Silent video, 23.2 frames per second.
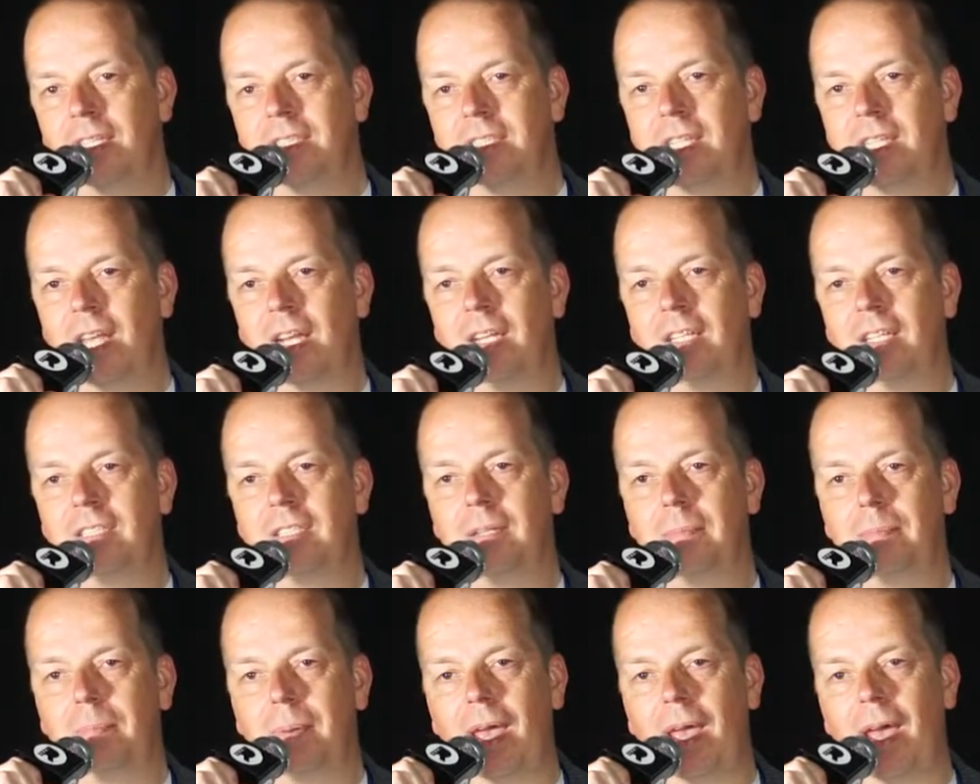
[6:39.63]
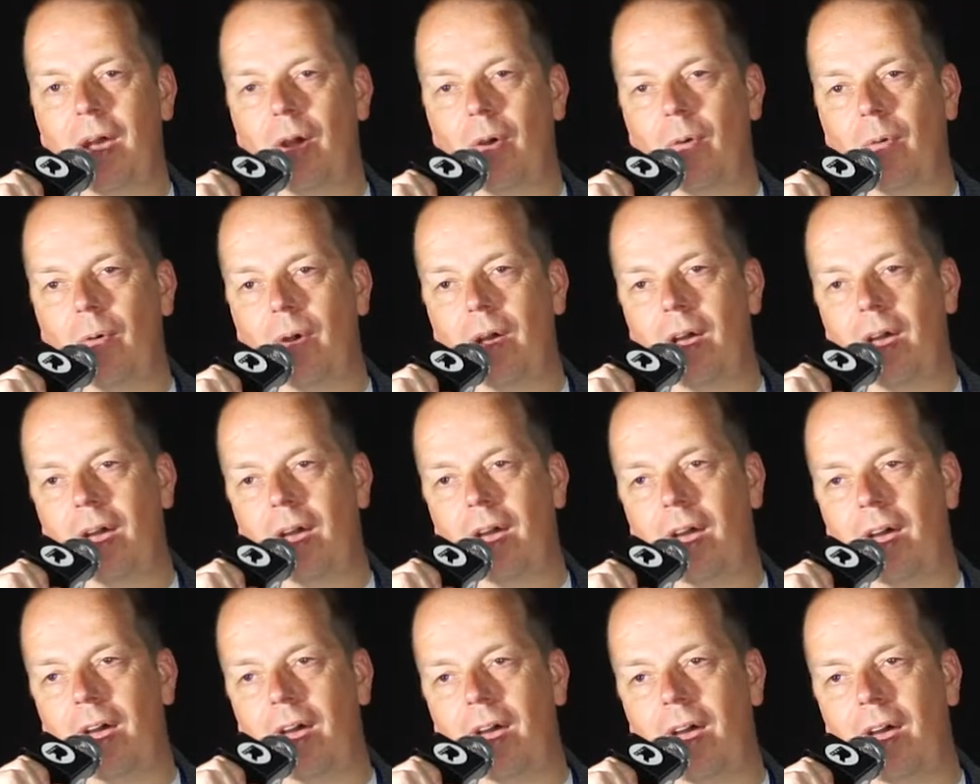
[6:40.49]
Tell us about
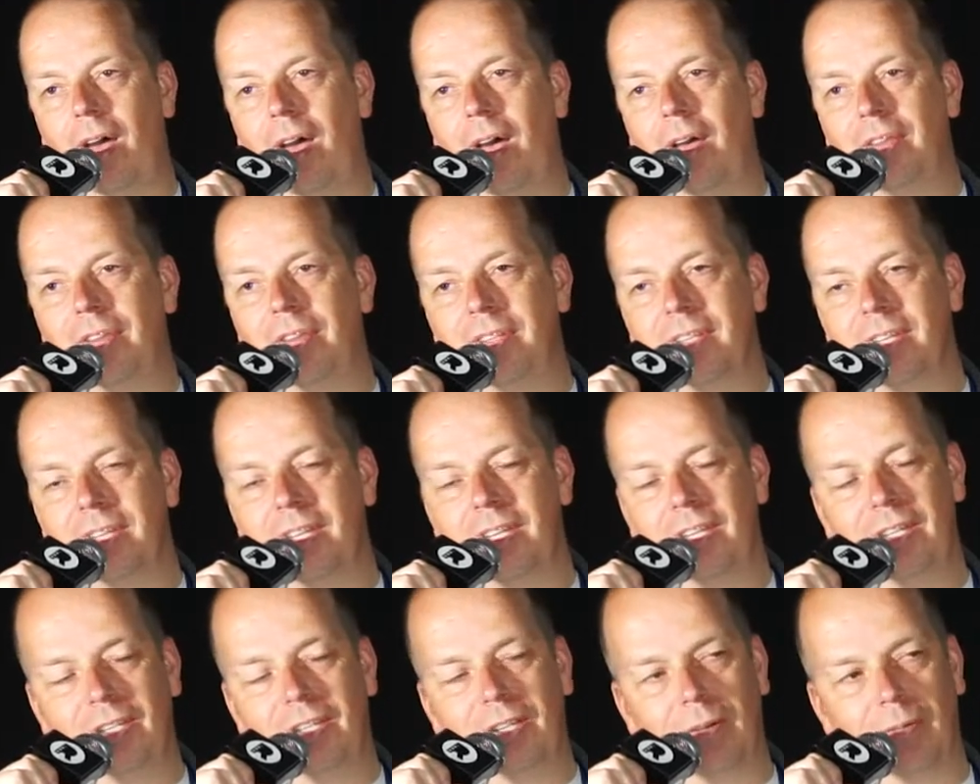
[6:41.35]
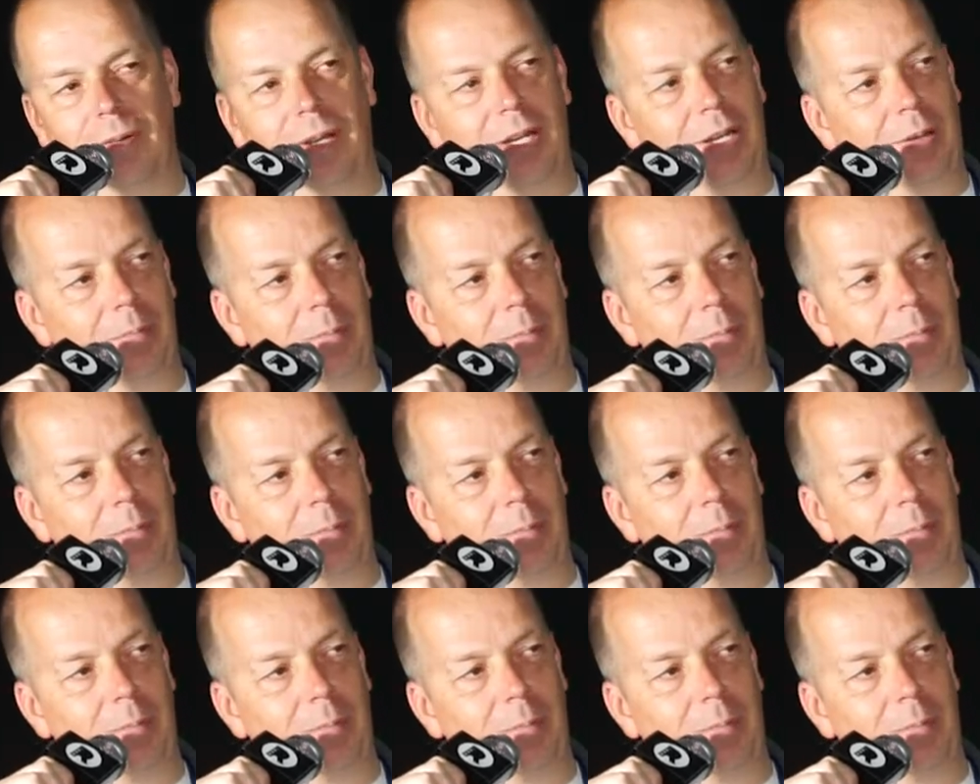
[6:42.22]
the gorilla